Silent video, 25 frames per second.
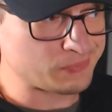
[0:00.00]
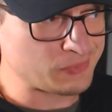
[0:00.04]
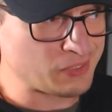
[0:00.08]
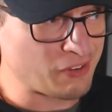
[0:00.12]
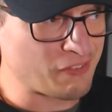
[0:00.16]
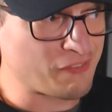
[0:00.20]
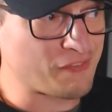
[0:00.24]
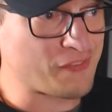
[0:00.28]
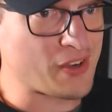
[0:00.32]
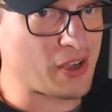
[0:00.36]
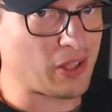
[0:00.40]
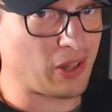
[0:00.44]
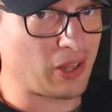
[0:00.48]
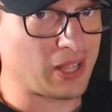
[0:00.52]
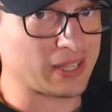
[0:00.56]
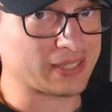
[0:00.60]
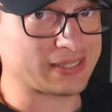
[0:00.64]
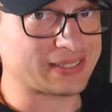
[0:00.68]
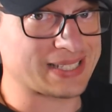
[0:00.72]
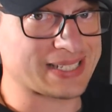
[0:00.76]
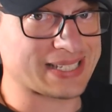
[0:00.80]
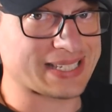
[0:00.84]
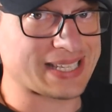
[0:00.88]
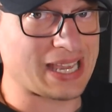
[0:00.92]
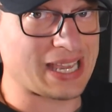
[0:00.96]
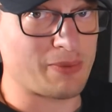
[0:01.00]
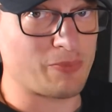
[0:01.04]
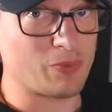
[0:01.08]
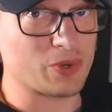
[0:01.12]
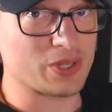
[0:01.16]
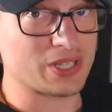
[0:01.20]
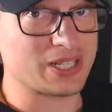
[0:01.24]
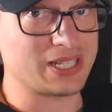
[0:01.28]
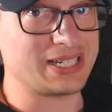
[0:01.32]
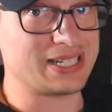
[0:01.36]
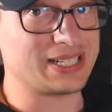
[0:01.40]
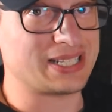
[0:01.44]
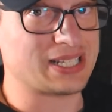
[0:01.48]
It felt like this game
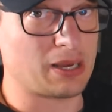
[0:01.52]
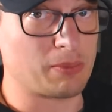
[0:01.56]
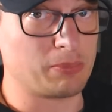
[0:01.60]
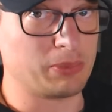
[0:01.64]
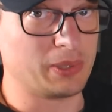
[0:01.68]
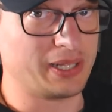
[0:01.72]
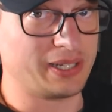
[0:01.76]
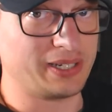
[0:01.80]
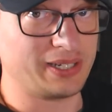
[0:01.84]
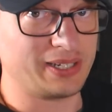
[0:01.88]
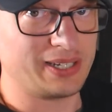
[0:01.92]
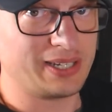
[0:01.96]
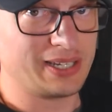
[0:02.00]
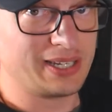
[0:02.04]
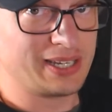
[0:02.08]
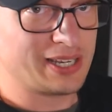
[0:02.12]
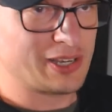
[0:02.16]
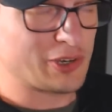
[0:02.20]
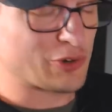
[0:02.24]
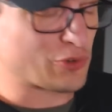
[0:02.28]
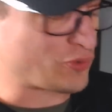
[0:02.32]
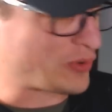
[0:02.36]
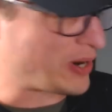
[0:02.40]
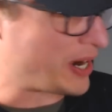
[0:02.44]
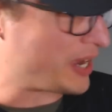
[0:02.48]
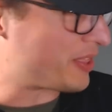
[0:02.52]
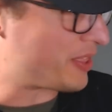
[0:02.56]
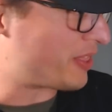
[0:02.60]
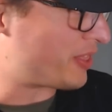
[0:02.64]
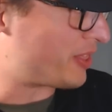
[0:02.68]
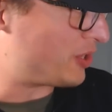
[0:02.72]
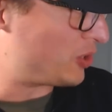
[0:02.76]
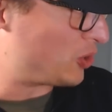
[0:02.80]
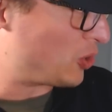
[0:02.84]
was in Dublin rather than